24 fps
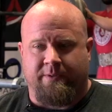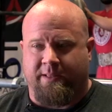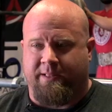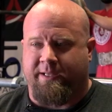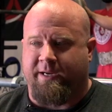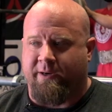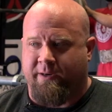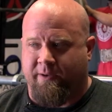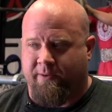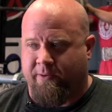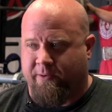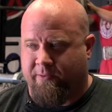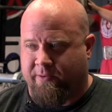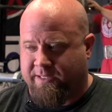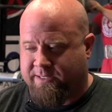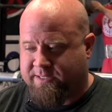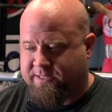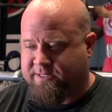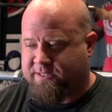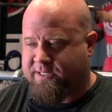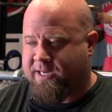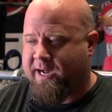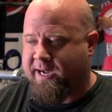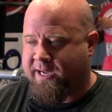literally were
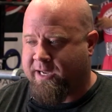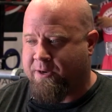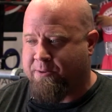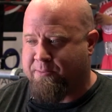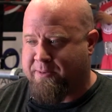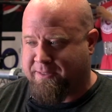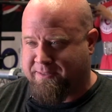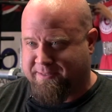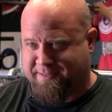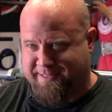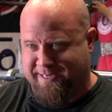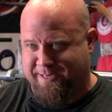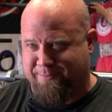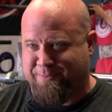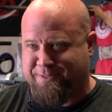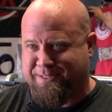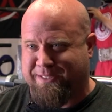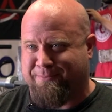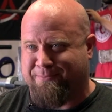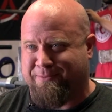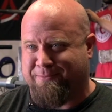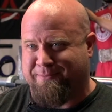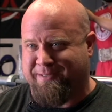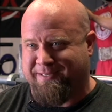talking about the same
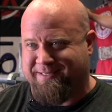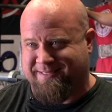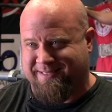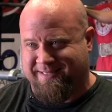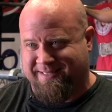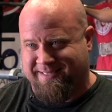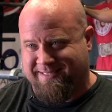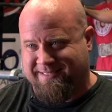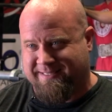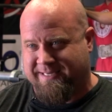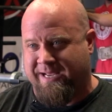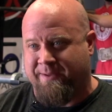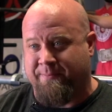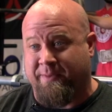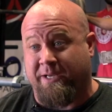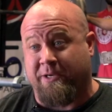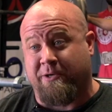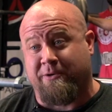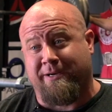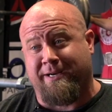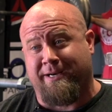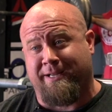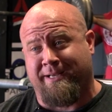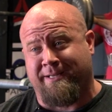supplements and the same
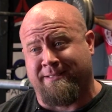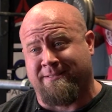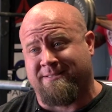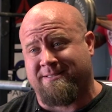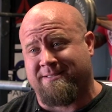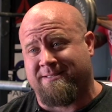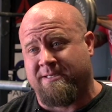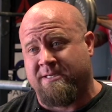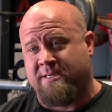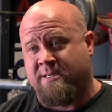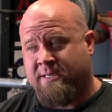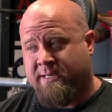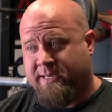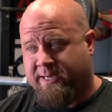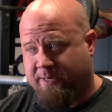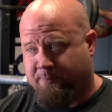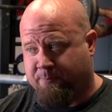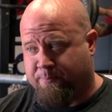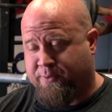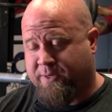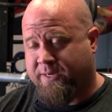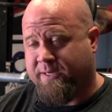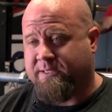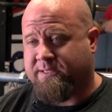ingredients
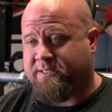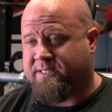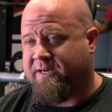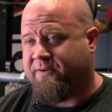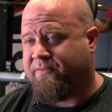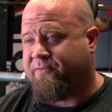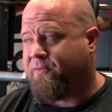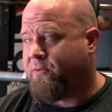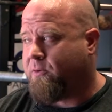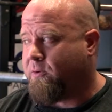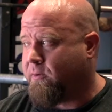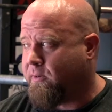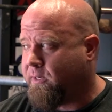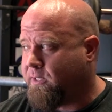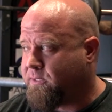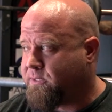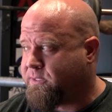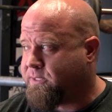and putting stuff forward.